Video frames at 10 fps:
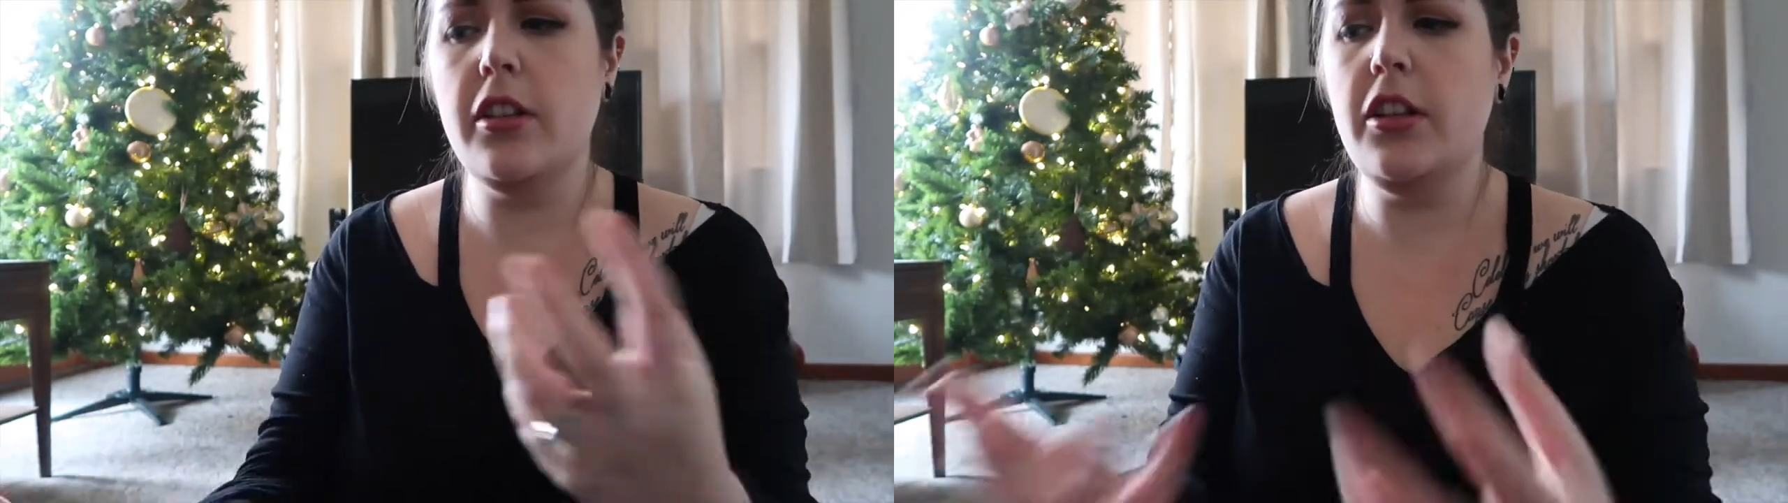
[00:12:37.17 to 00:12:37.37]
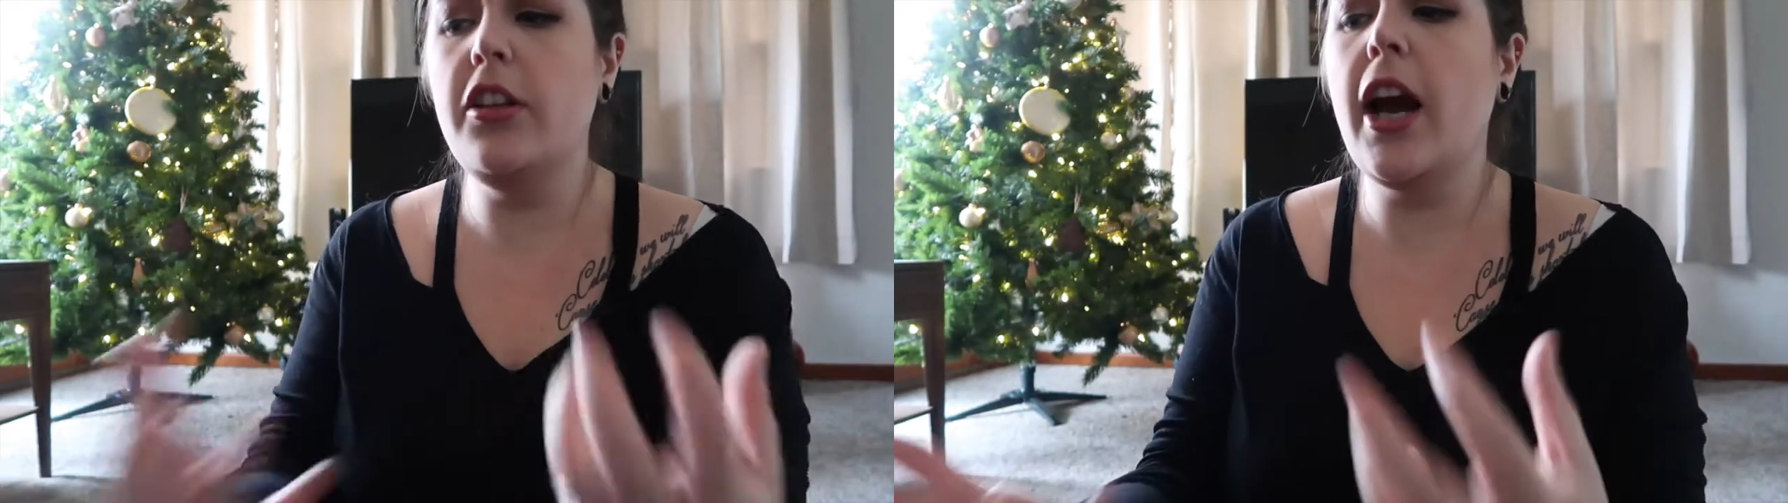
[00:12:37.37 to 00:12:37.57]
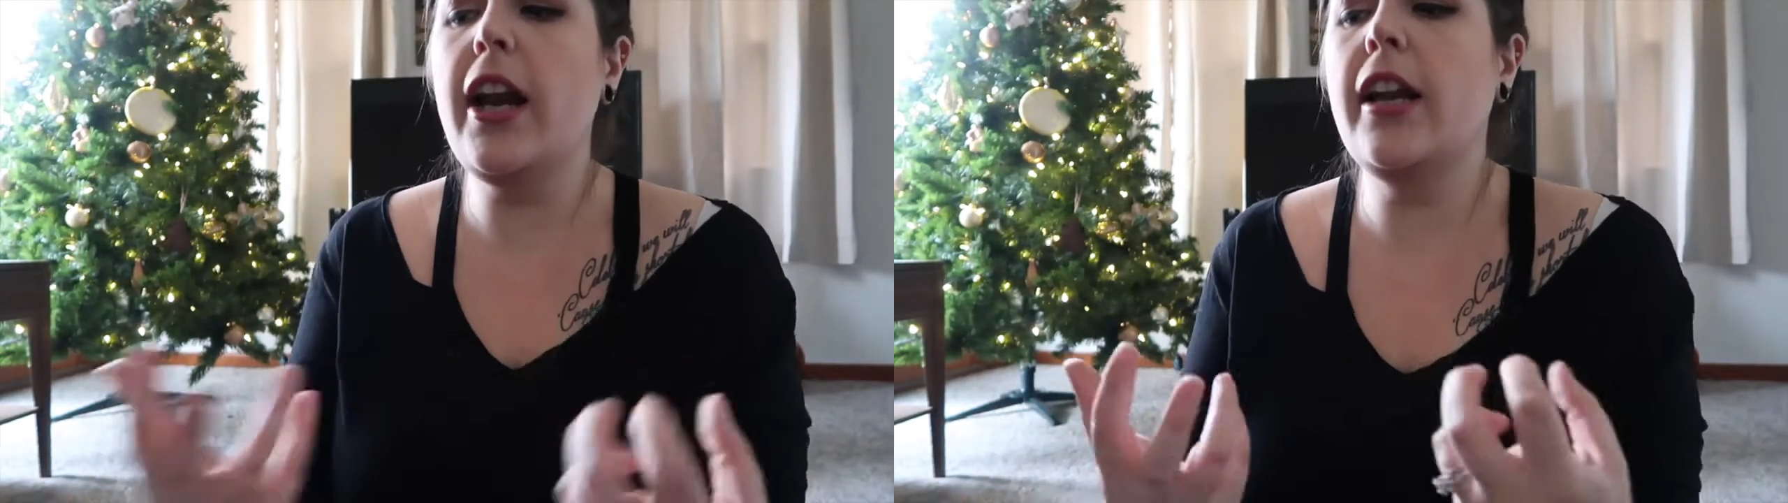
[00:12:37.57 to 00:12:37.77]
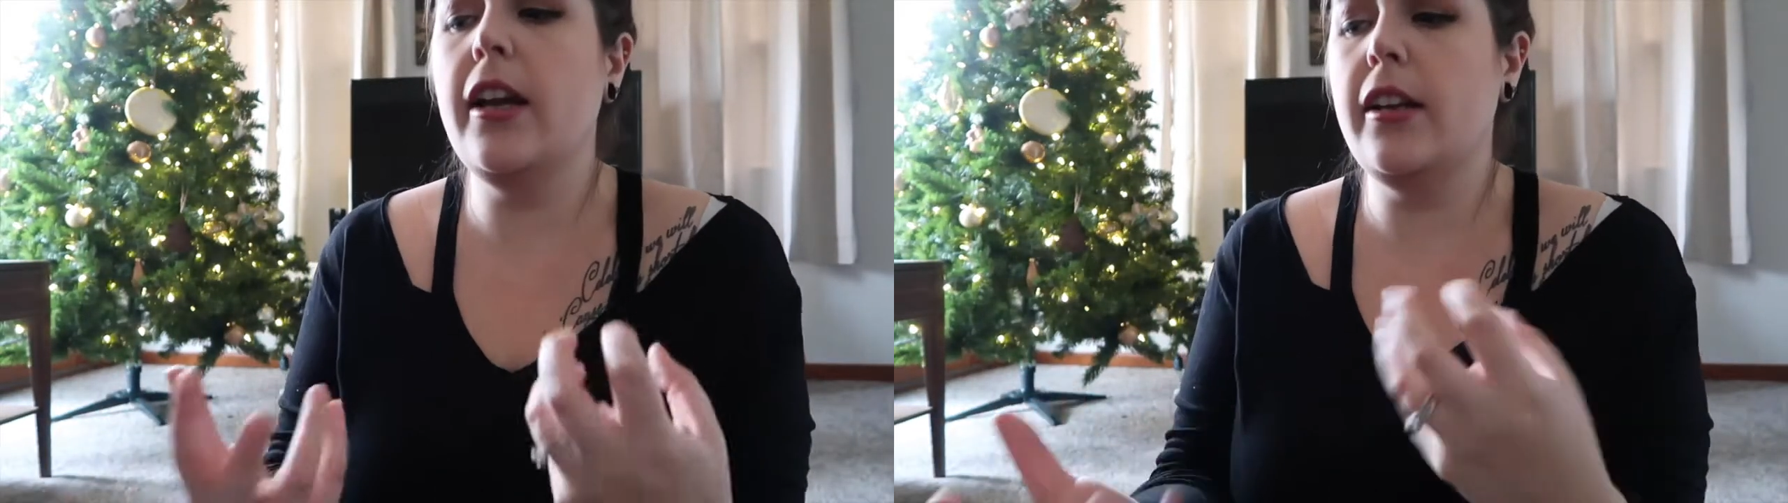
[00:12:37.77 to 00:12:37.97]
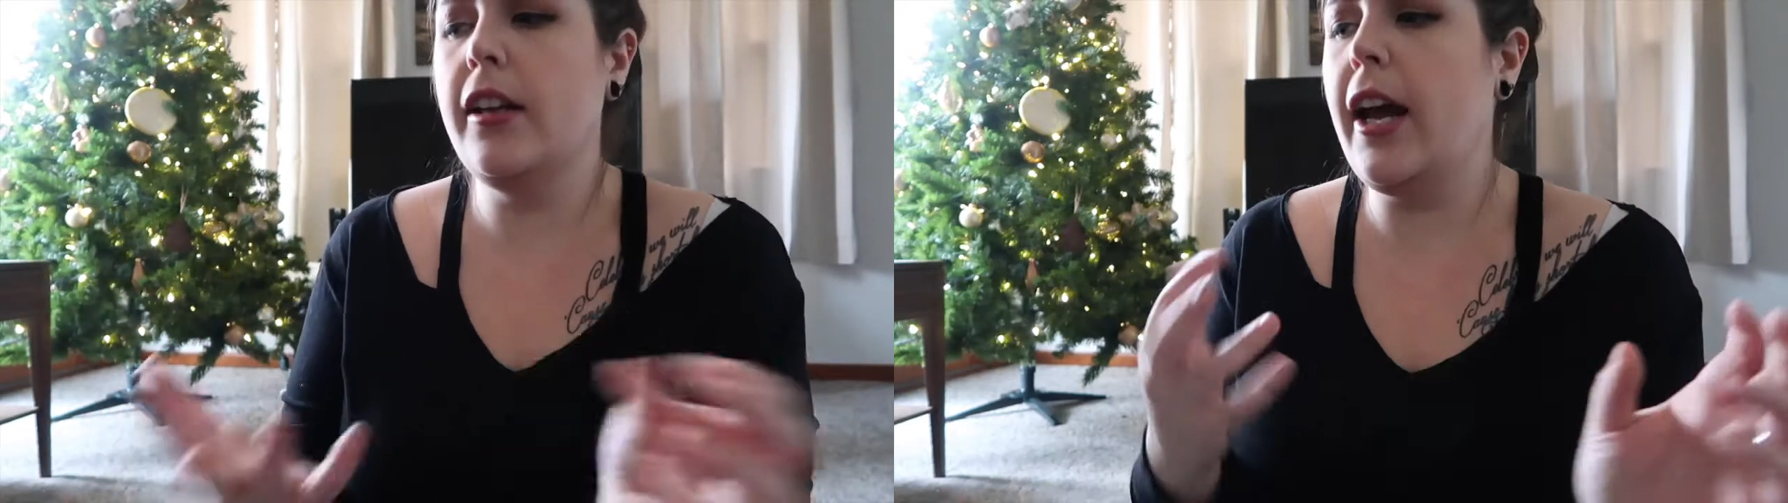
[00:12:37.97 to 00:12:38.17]
you
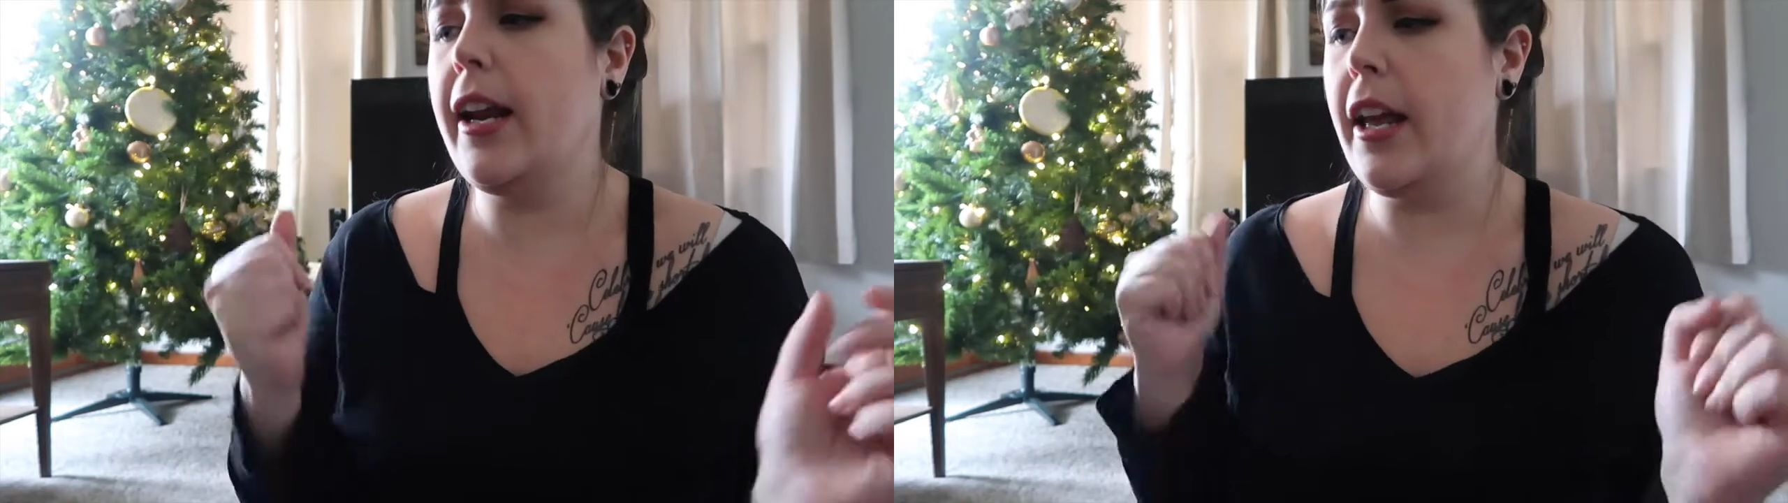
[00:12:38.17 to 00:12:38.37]
gotta